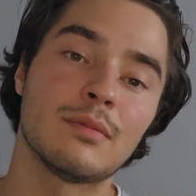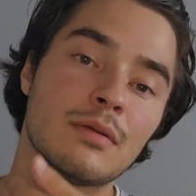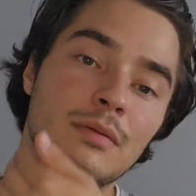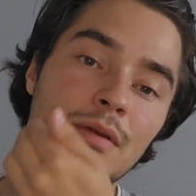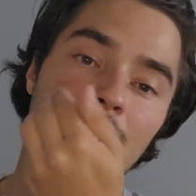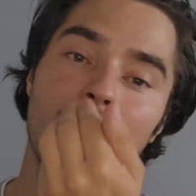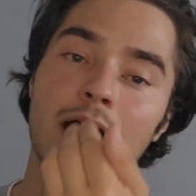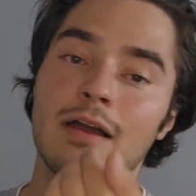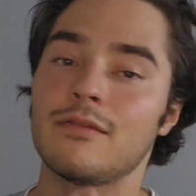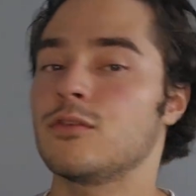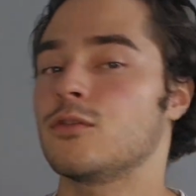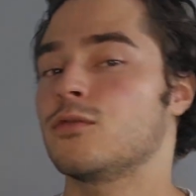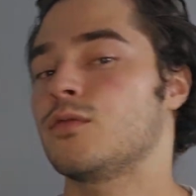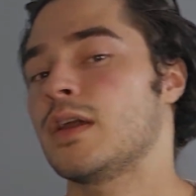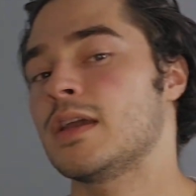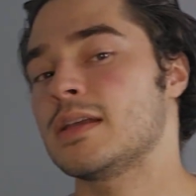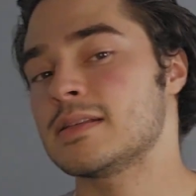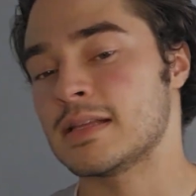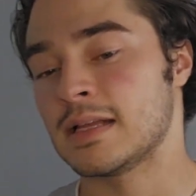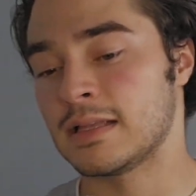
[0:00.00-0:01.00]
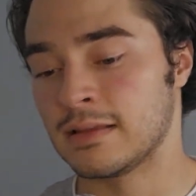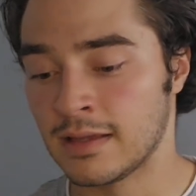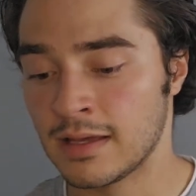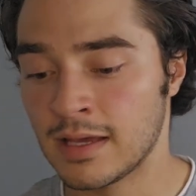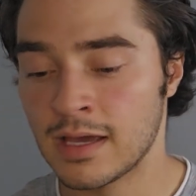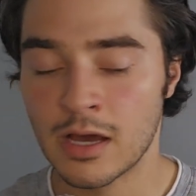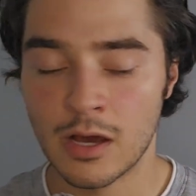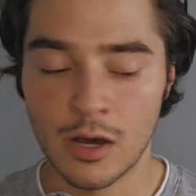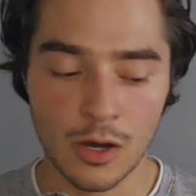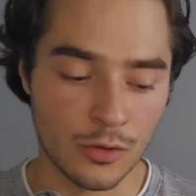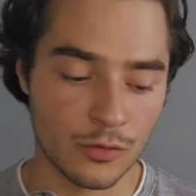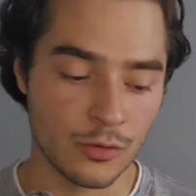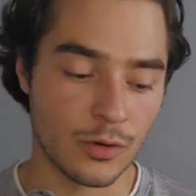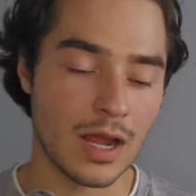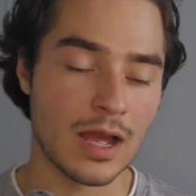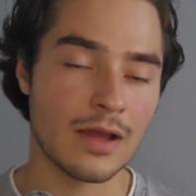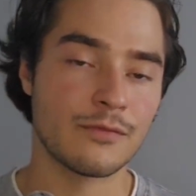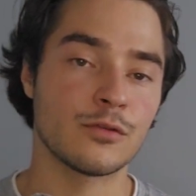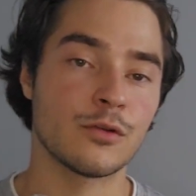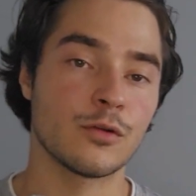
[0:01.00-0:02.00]
maybe half your face, then other
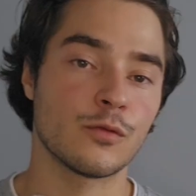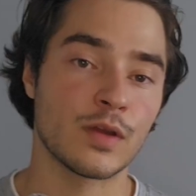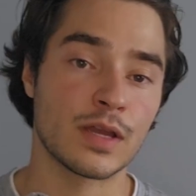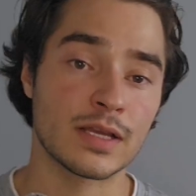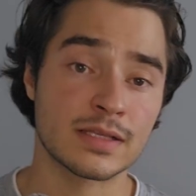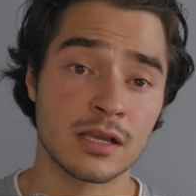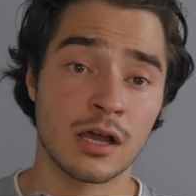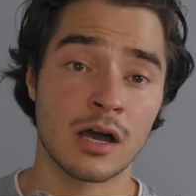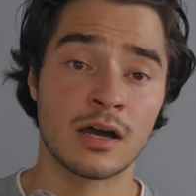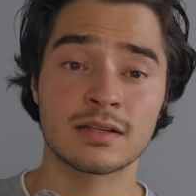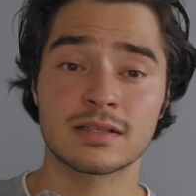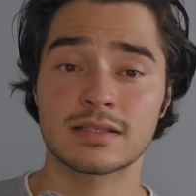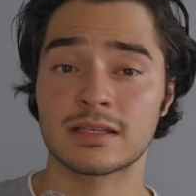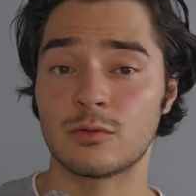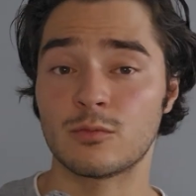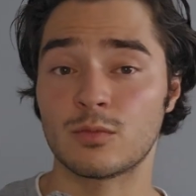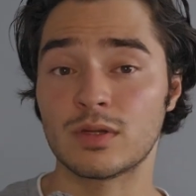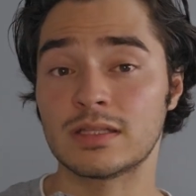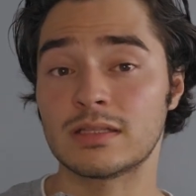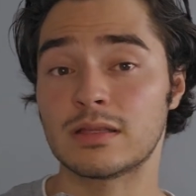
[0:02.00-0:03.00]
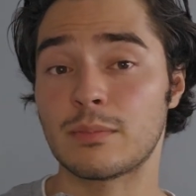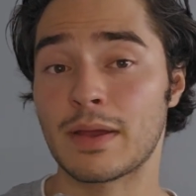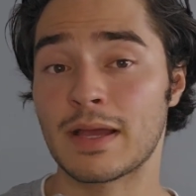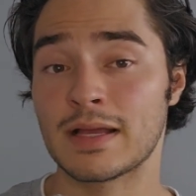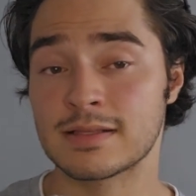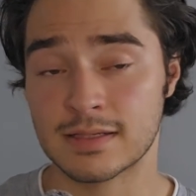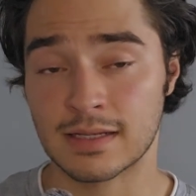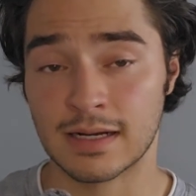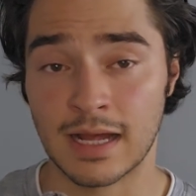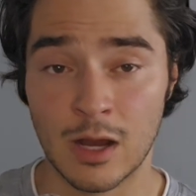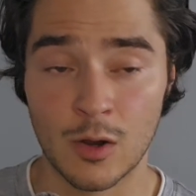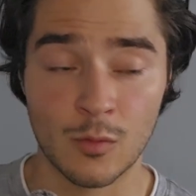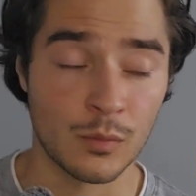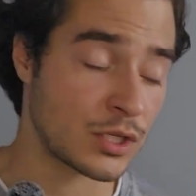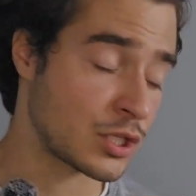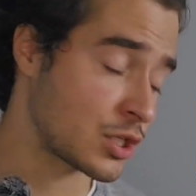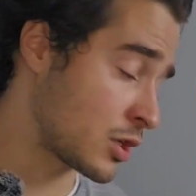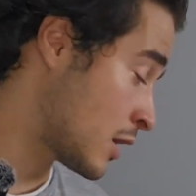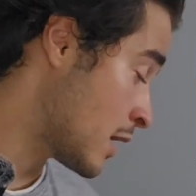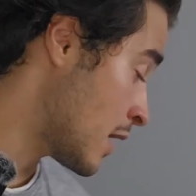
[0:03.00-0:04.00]
half of your face. Honestly, it really depends on how
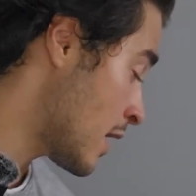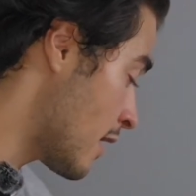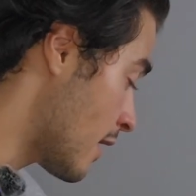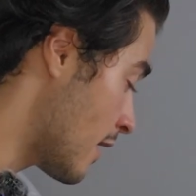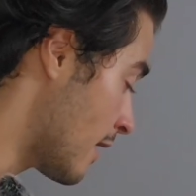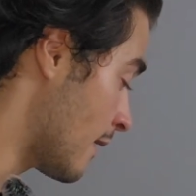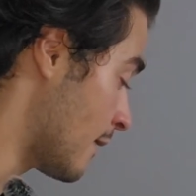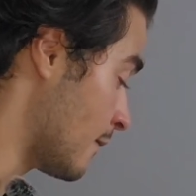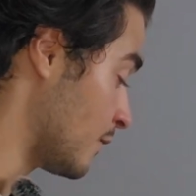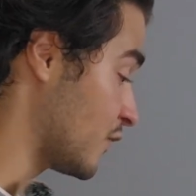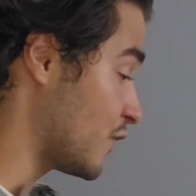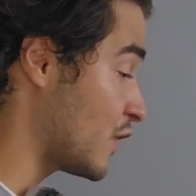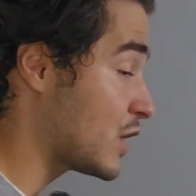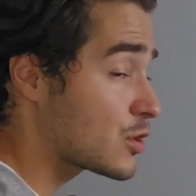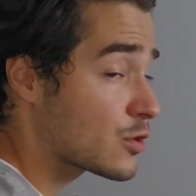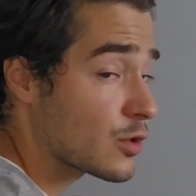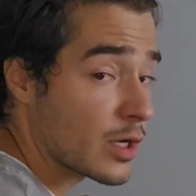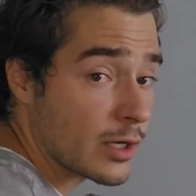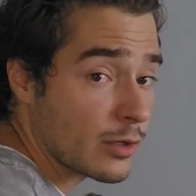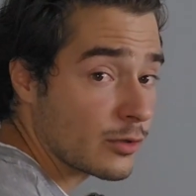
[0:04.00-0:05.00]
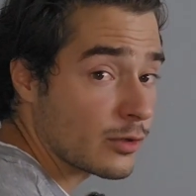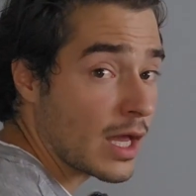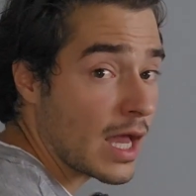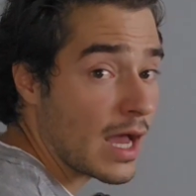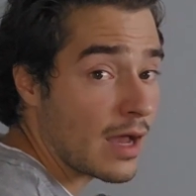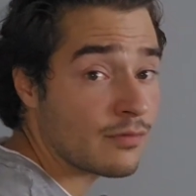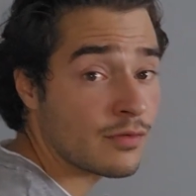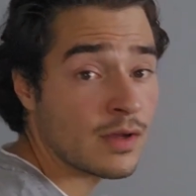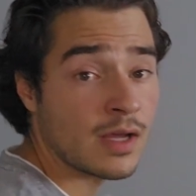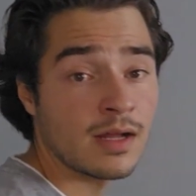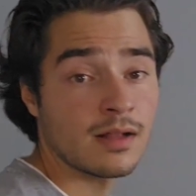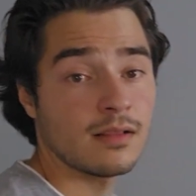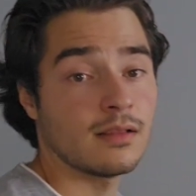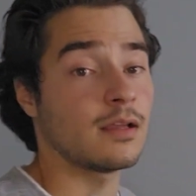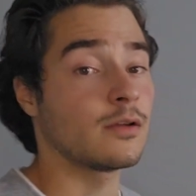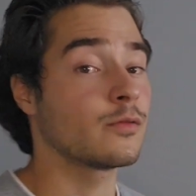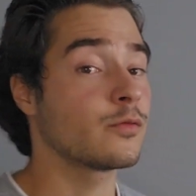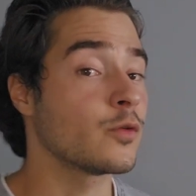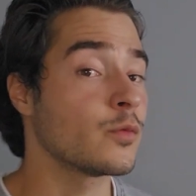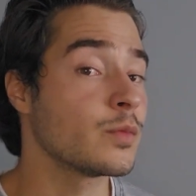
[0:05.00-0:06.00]
much facial hair you have.
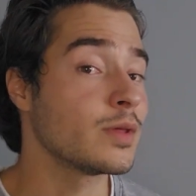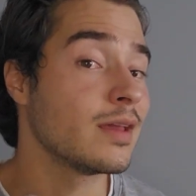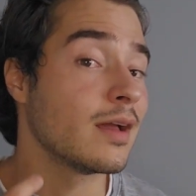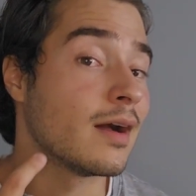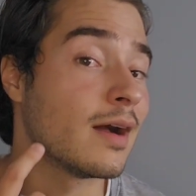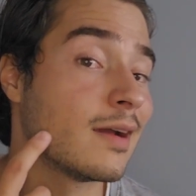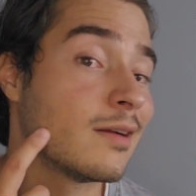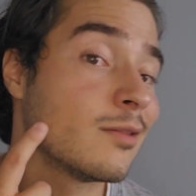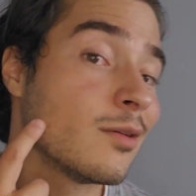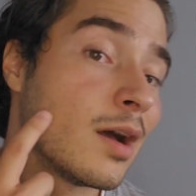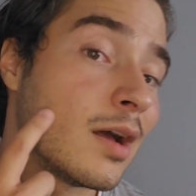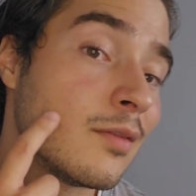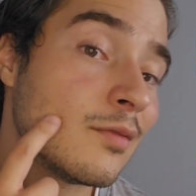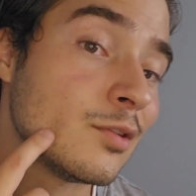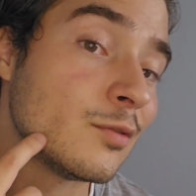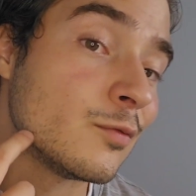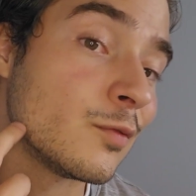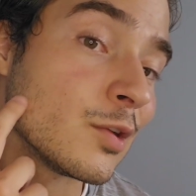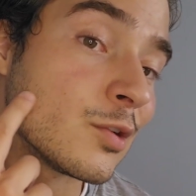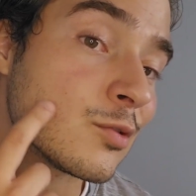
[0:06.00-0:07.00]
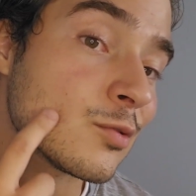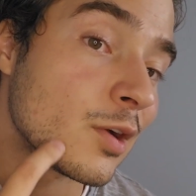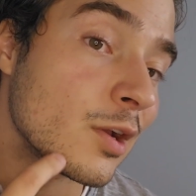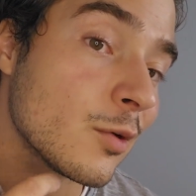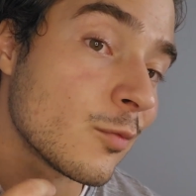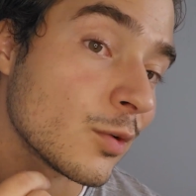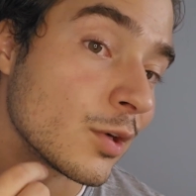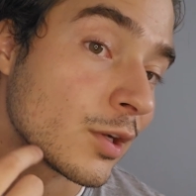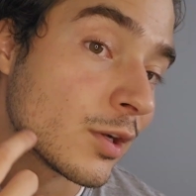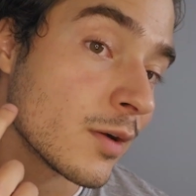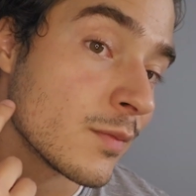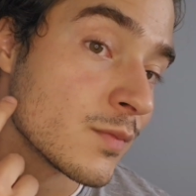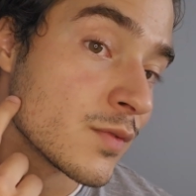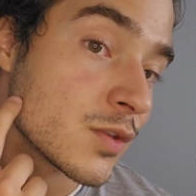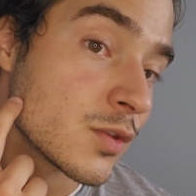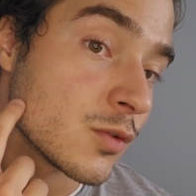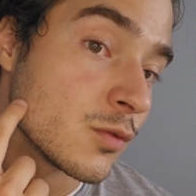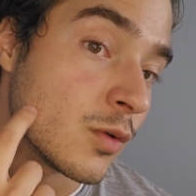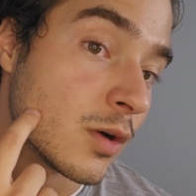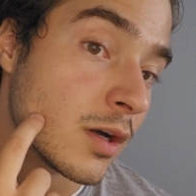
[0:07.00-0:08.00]
Like for me, I don't have any facial hair when it
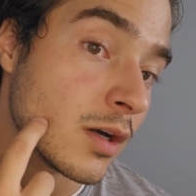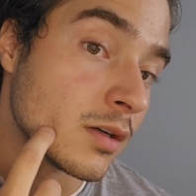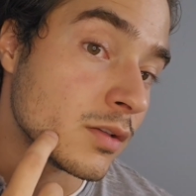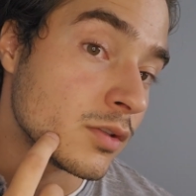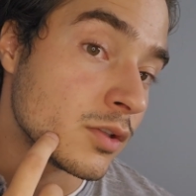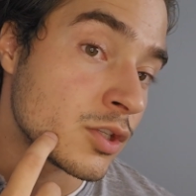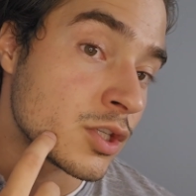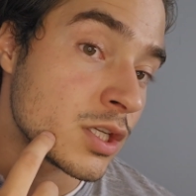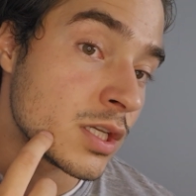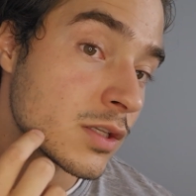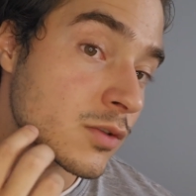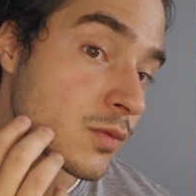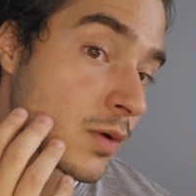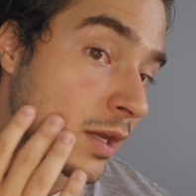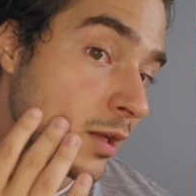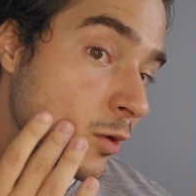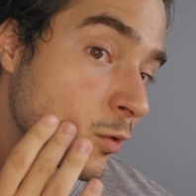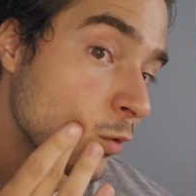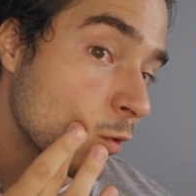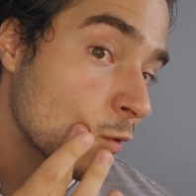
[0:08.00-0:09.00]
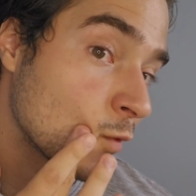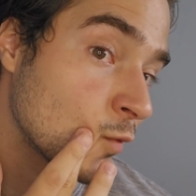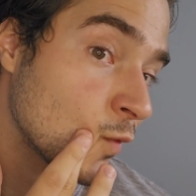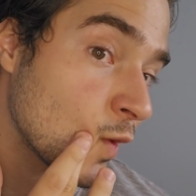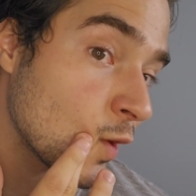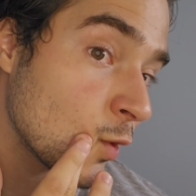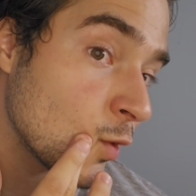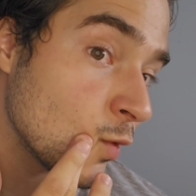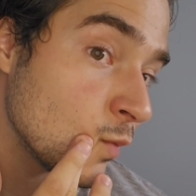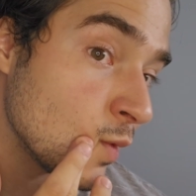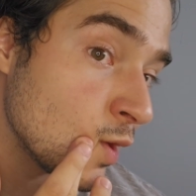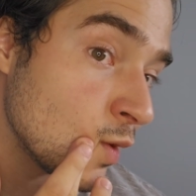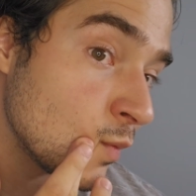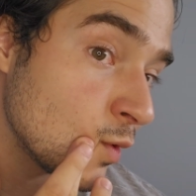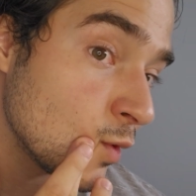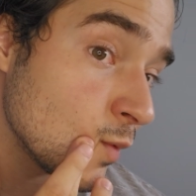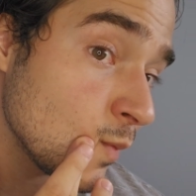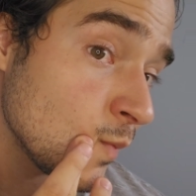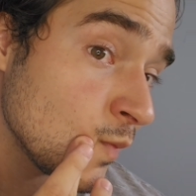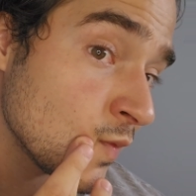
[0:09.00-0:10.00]
comes to the cheeks right here, or very
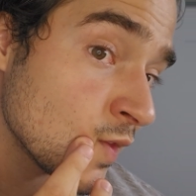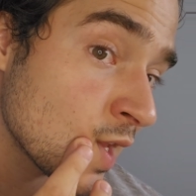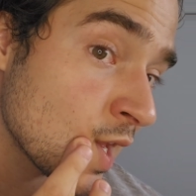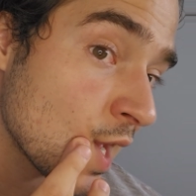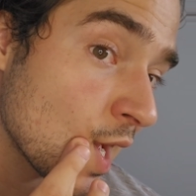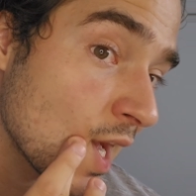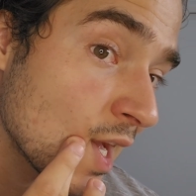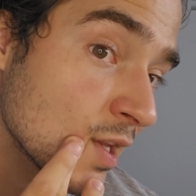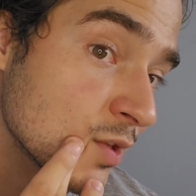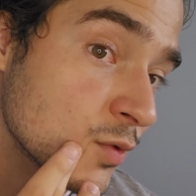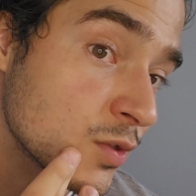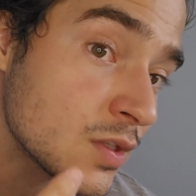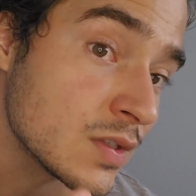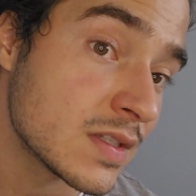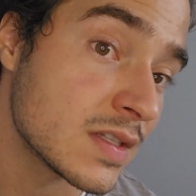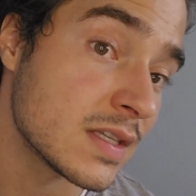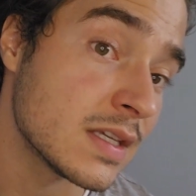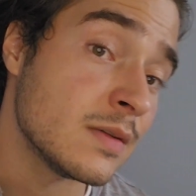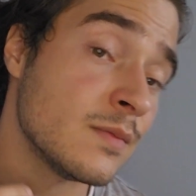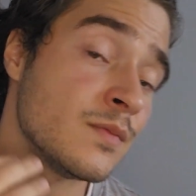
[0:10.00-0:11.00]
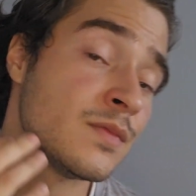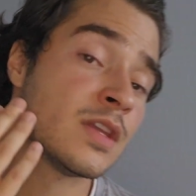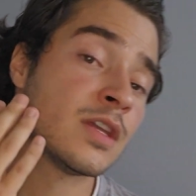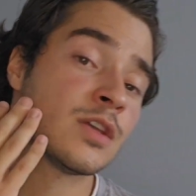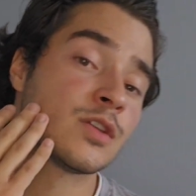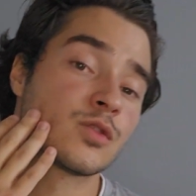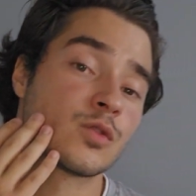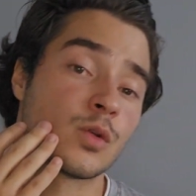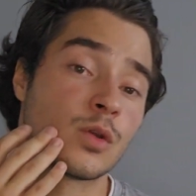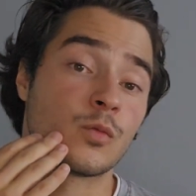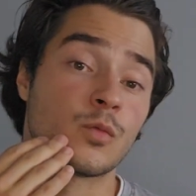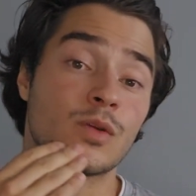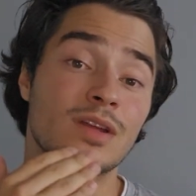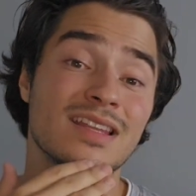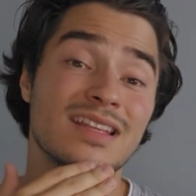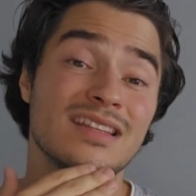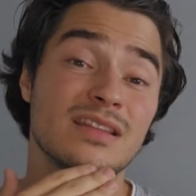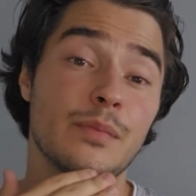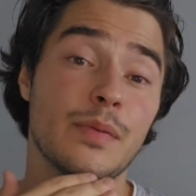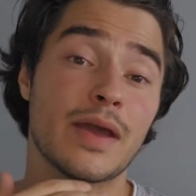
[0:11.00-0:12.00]
minimal, as you can see. So it
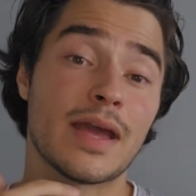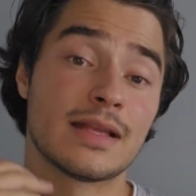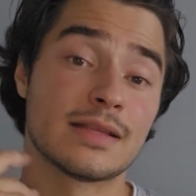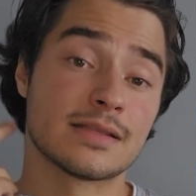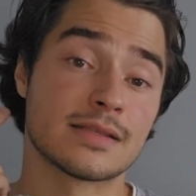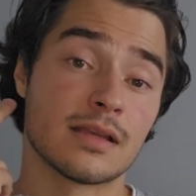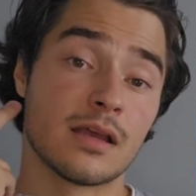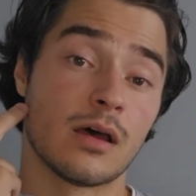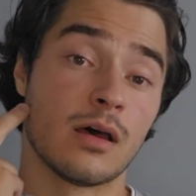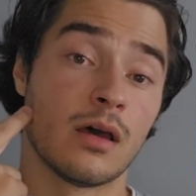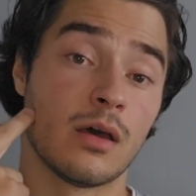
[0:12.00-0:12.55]
really depends